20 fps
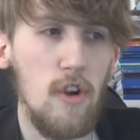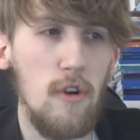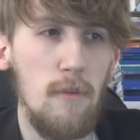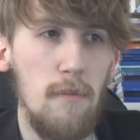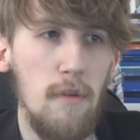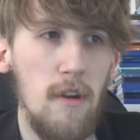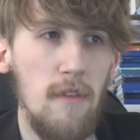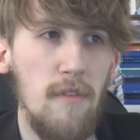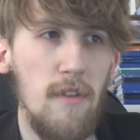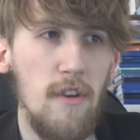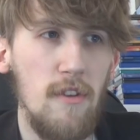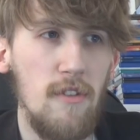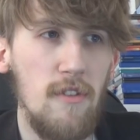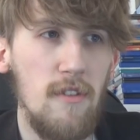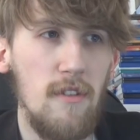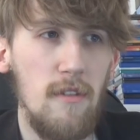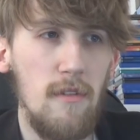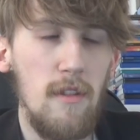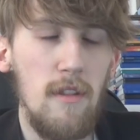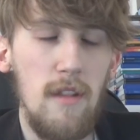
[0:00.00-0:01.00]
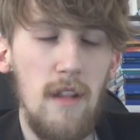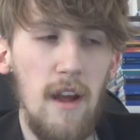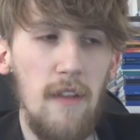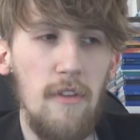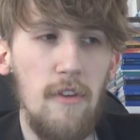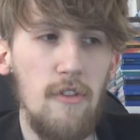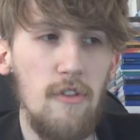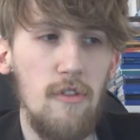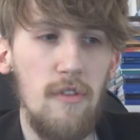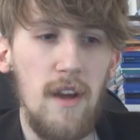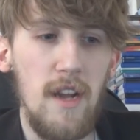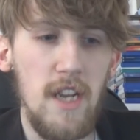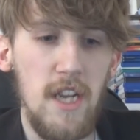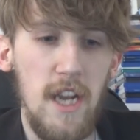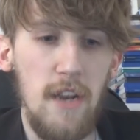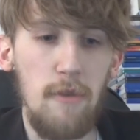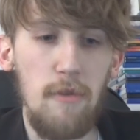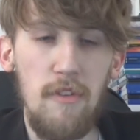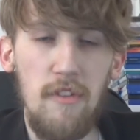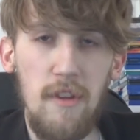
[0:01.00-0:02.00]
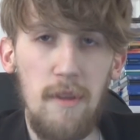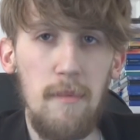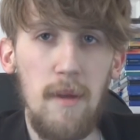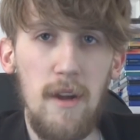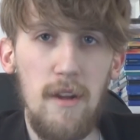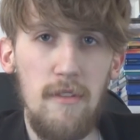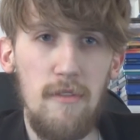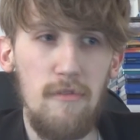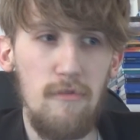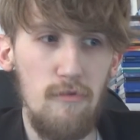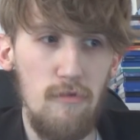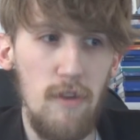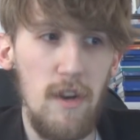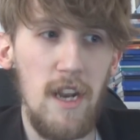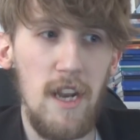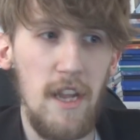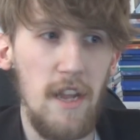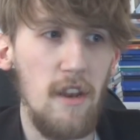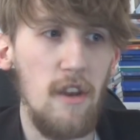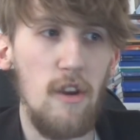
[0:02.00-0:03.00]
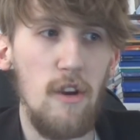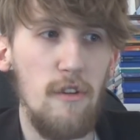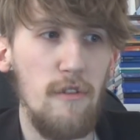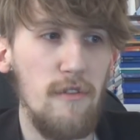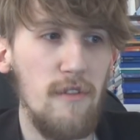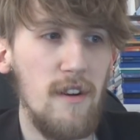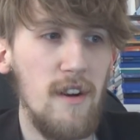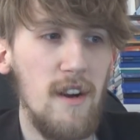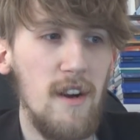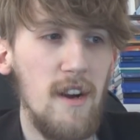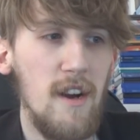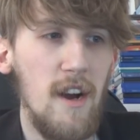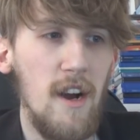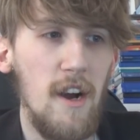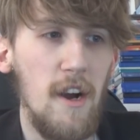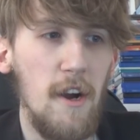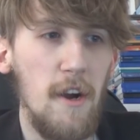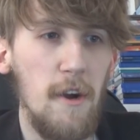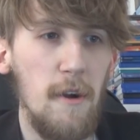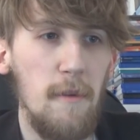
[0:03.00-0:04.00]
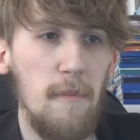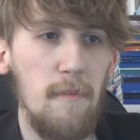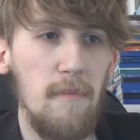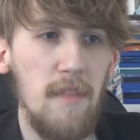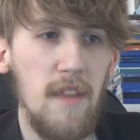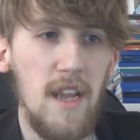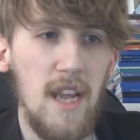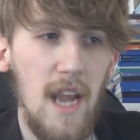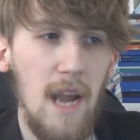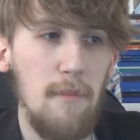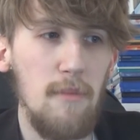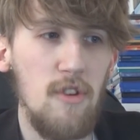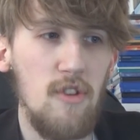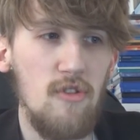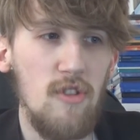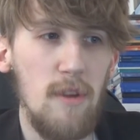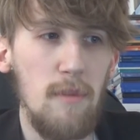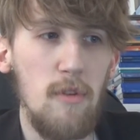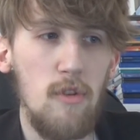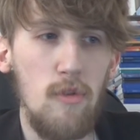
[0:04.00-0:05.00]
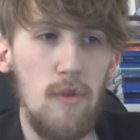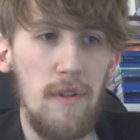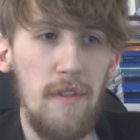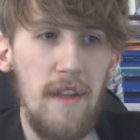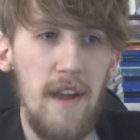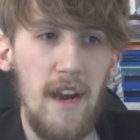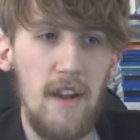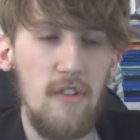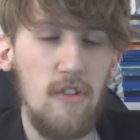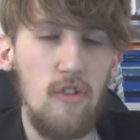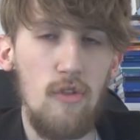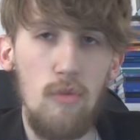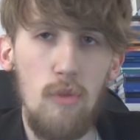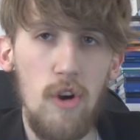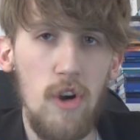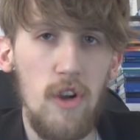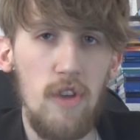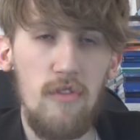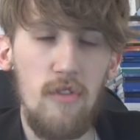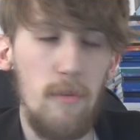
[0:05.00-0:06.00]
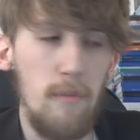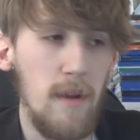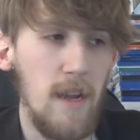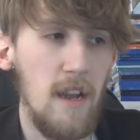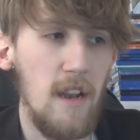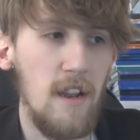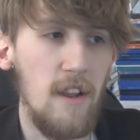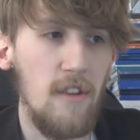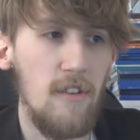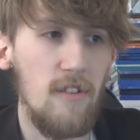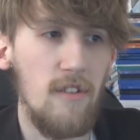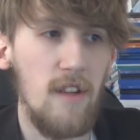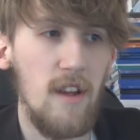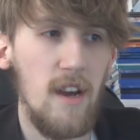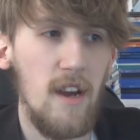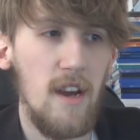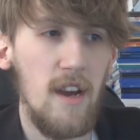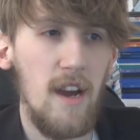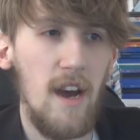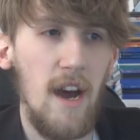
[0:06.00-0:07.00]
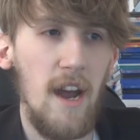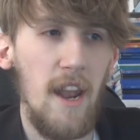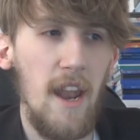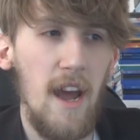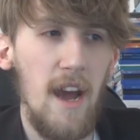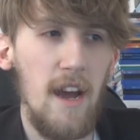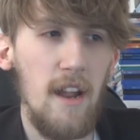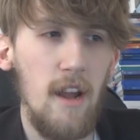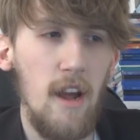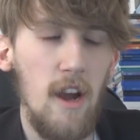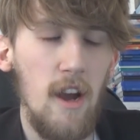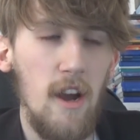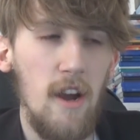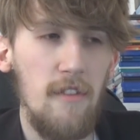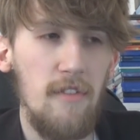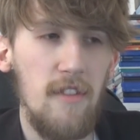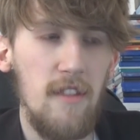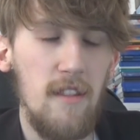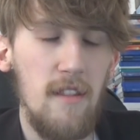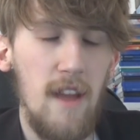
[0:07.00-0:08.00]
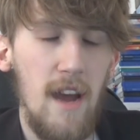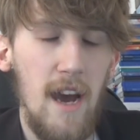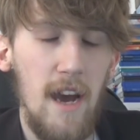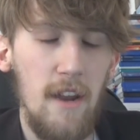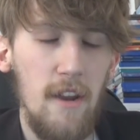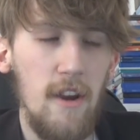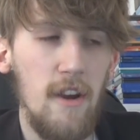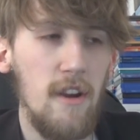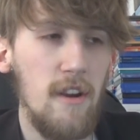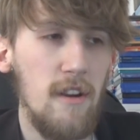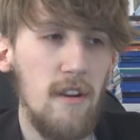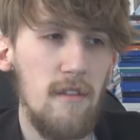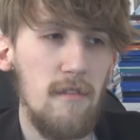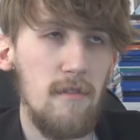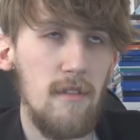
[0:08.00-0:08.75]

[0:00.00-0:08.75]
couple of those two that genuinely seem like really in love. The chemistry between the actors works for me at least. And Emma,